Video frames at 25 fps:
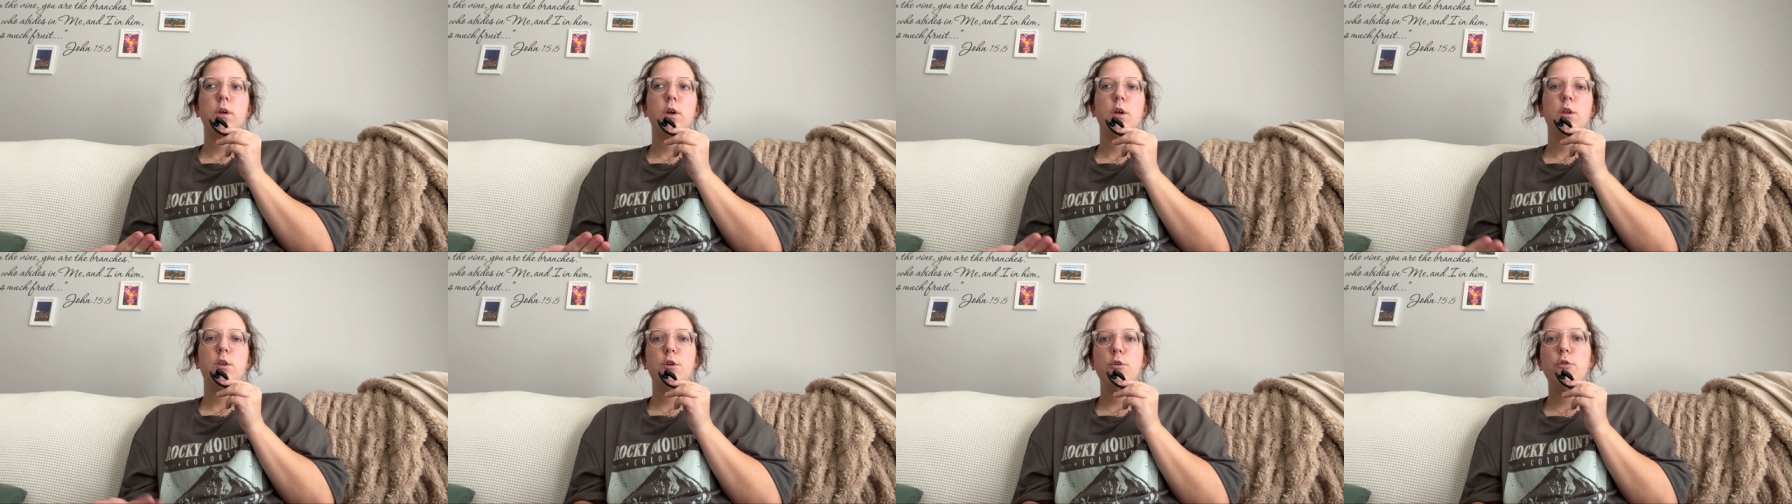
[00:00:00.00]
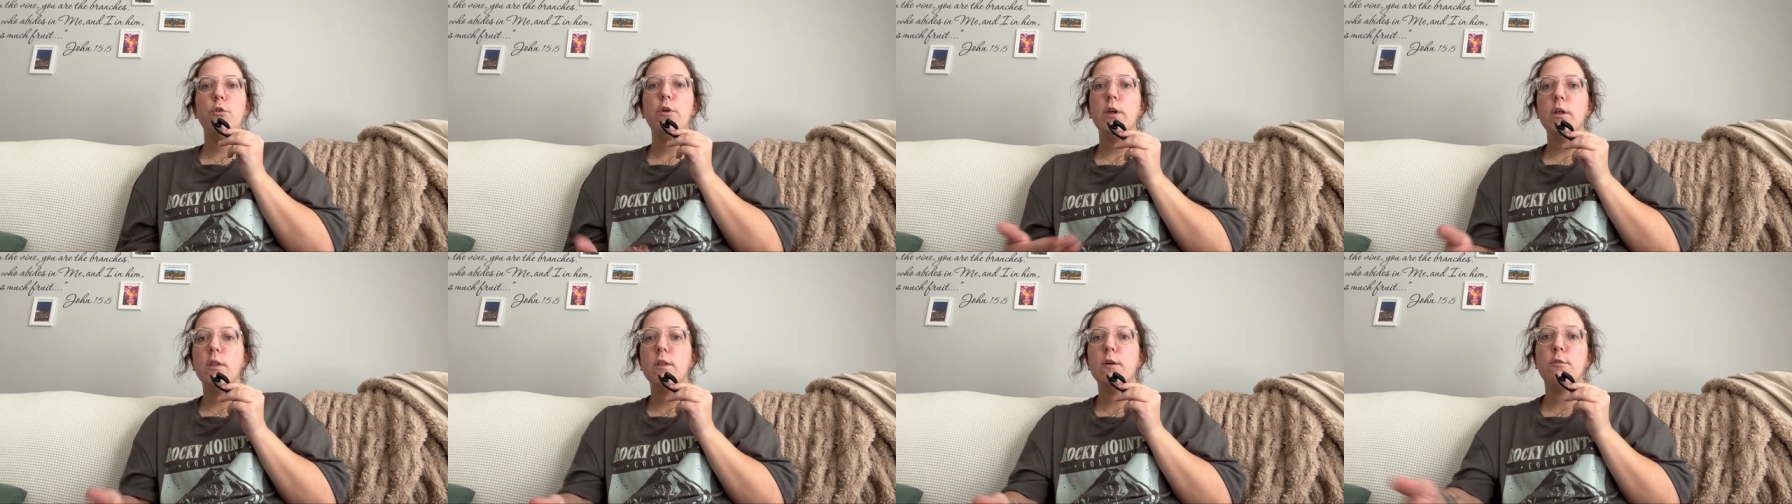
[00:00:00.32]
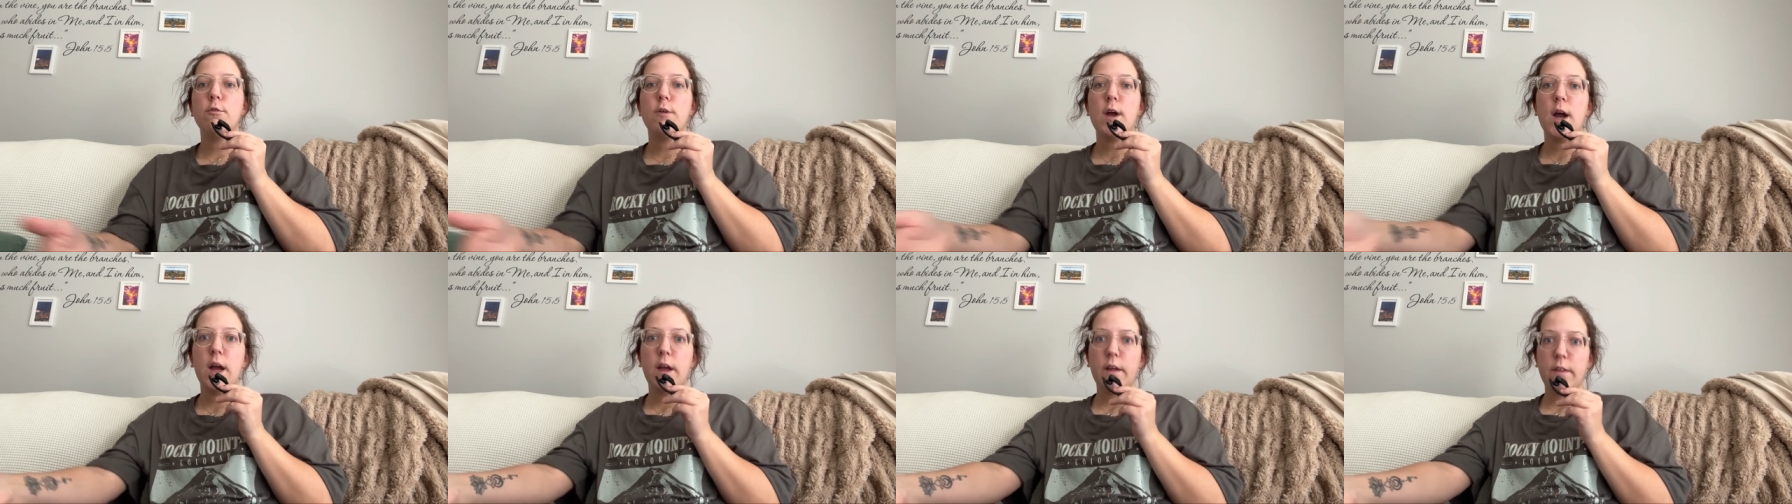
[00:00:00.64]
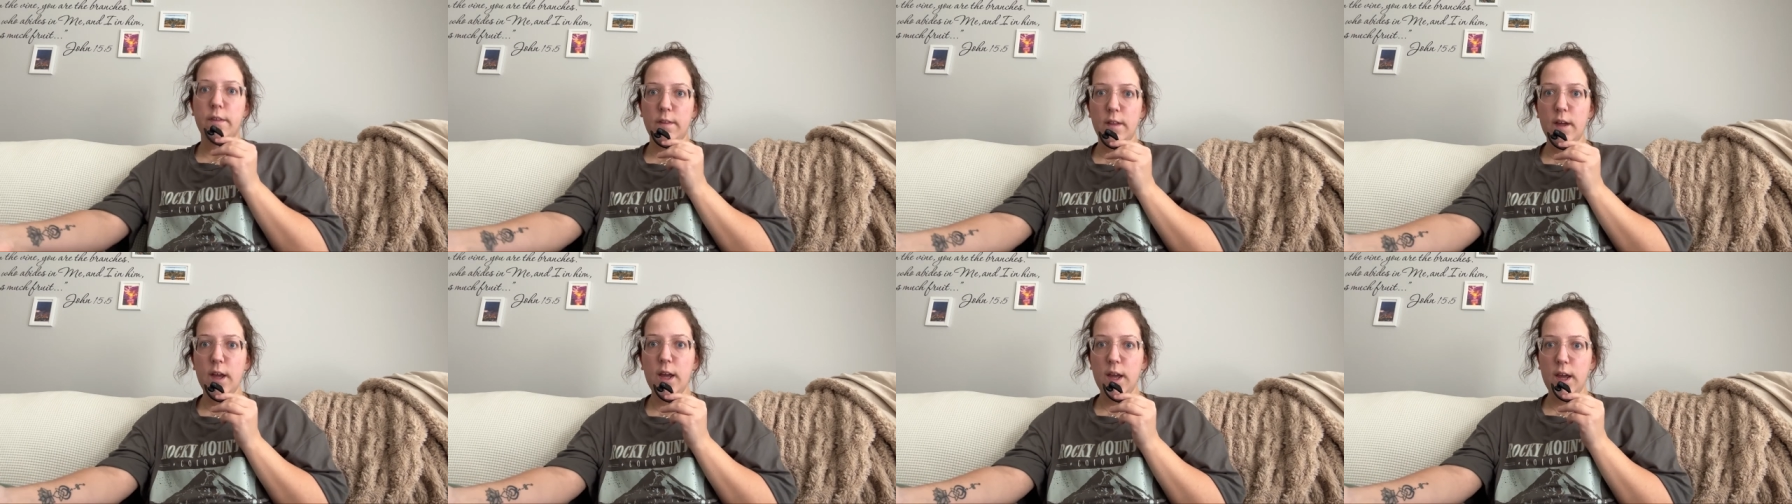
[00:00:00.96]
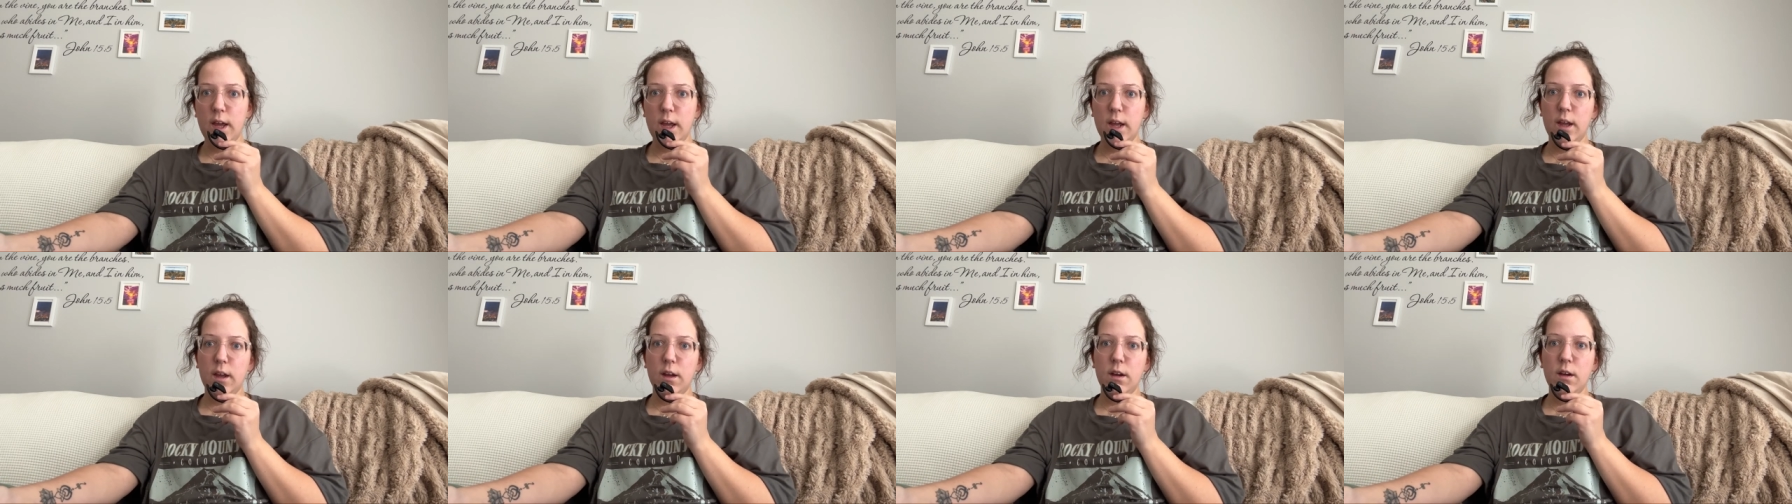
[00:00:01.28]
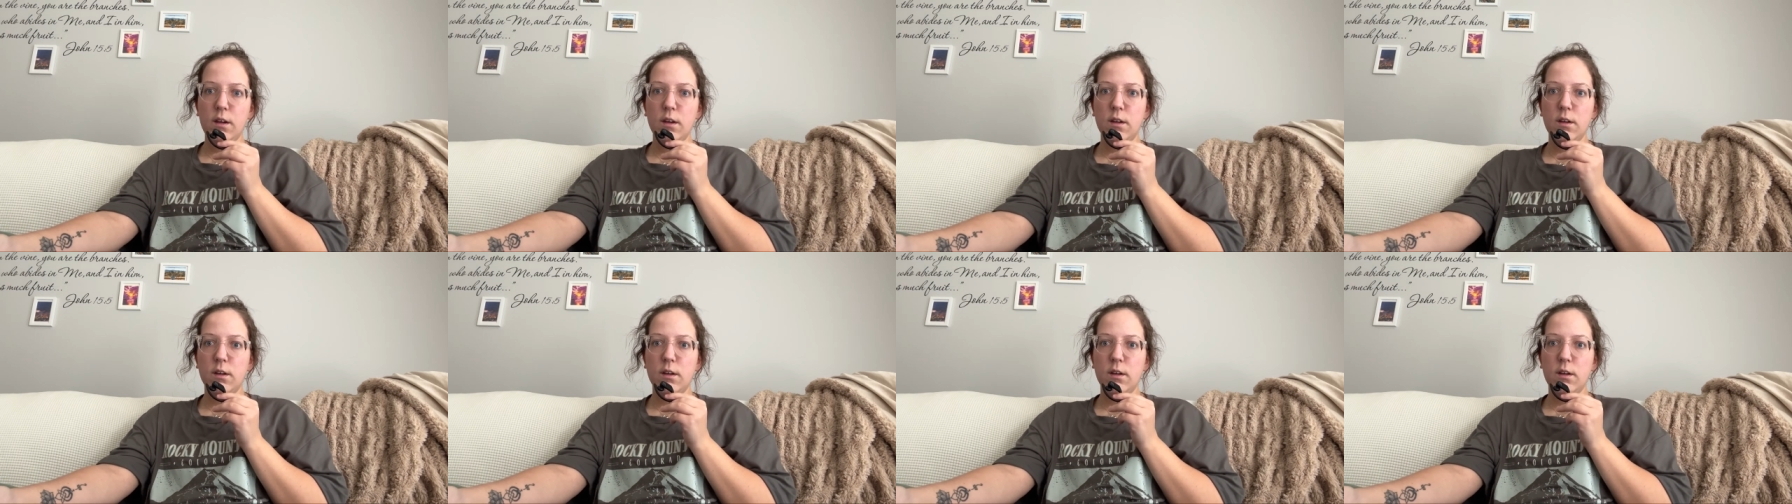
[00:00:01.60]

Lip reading: doing the right thing,